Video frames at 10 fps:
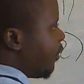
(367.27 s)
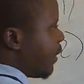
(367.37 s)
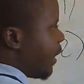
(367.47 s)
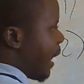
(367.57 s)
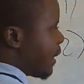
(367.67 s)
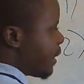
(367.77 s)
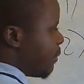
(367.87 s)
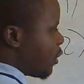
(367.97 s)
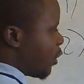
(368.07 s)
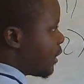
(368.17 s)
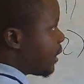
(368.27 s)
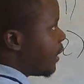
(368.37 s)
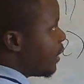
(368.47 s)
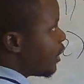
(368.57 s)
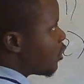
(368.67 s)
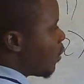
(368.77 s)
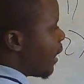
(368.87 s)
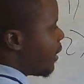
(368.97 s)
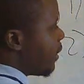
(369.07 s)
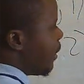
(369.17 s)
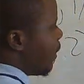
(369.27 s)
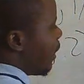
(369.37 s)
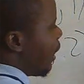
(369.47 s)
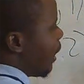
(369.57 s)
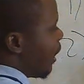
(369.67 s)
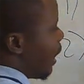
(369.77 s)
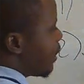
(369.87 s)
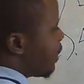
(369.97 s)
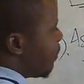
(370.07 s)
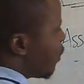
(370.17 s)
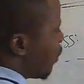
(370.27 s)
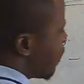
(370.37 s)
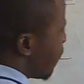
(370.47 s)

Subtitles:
the asymptote in this way, asymptote